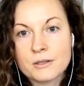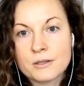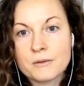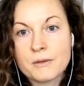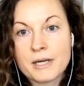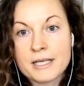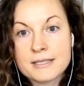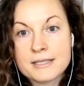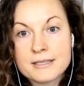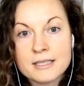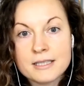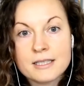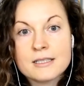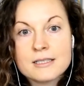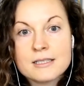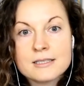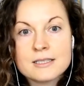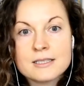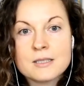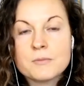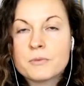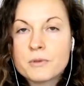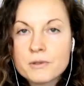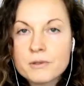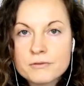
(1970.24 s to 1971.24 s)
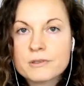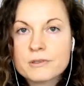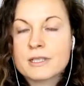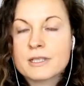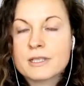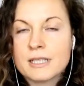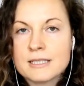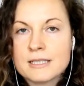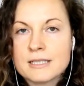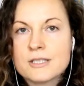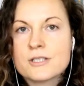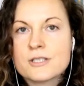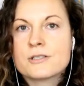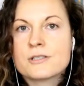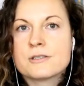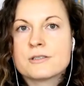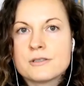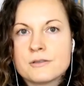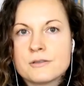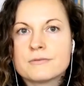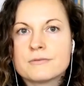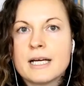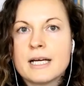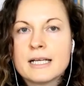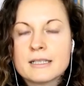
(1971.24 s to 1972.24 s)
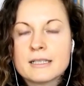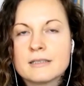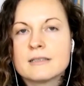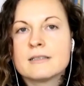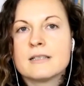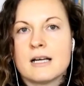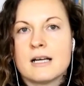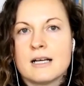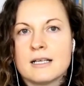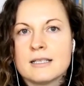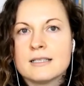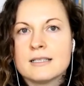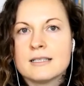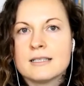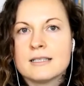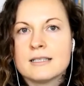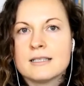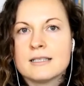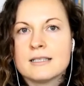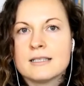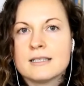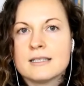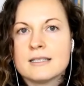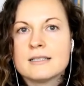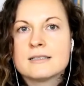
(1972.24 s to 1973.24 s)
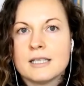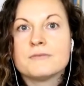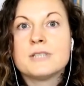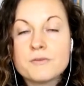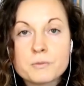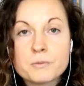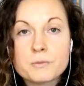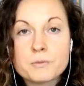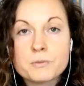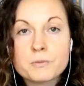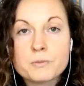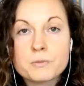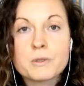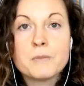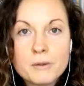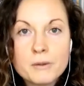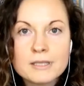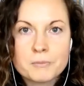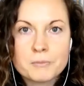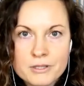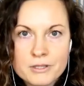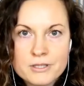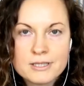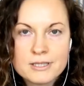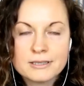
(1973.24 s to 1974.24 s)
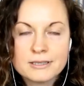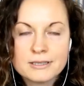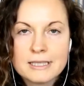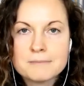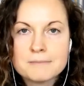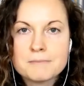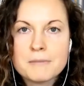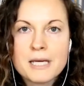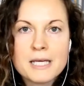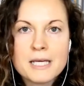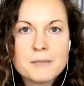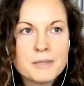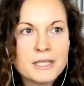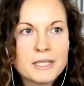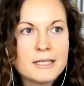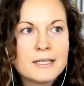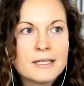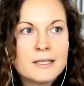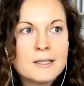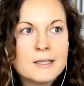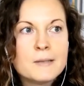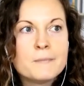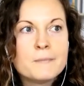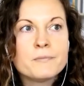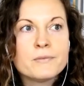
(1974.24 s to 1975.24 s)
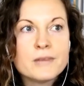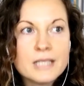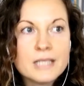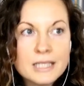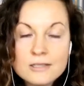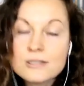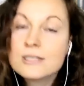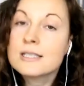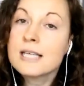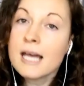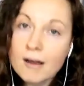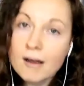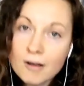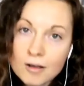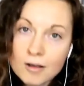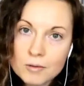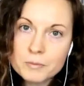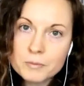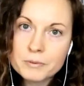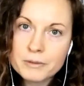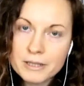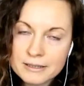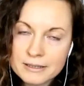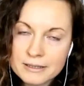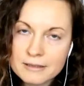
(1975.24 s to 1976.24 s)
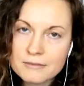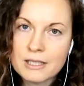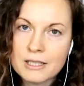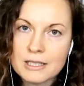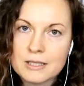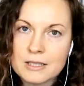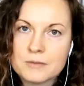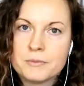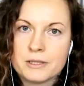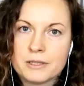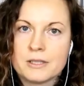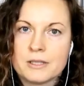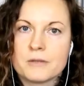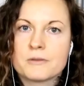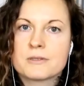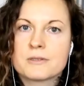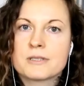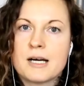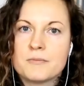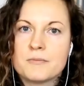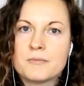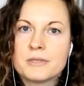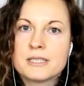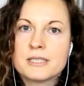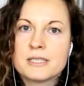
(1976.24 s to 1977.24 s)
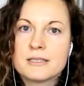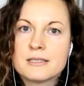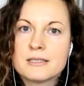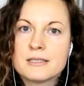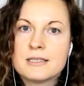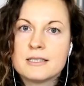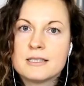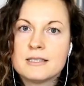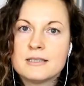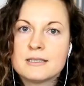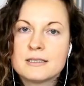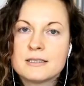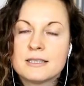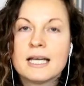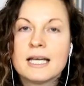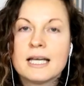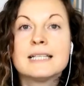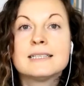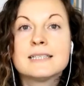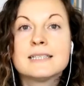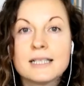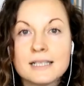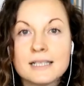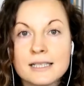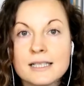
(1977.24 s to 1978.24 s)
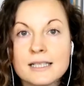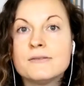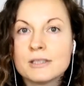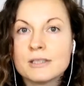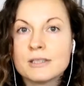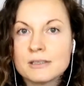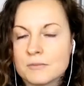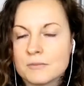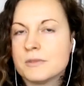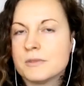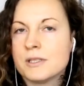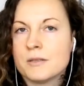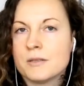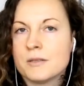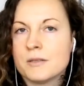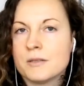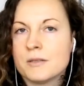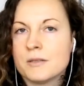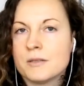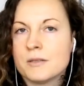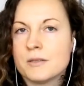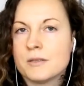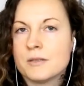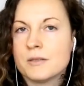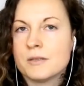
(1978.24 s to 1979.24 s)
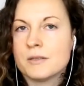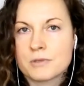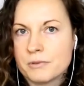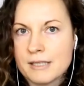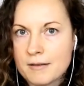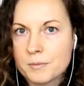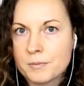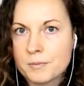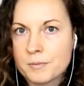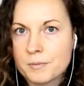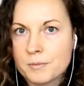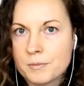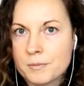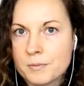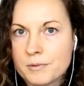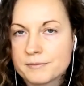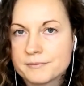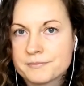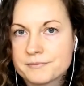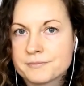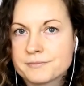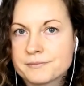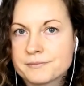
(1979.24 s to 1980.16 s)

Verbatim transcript: and so i think it is important for organizations to recognize if they've promoted a person that maybe needs help in developing those competencies and then giving them the appropriate help.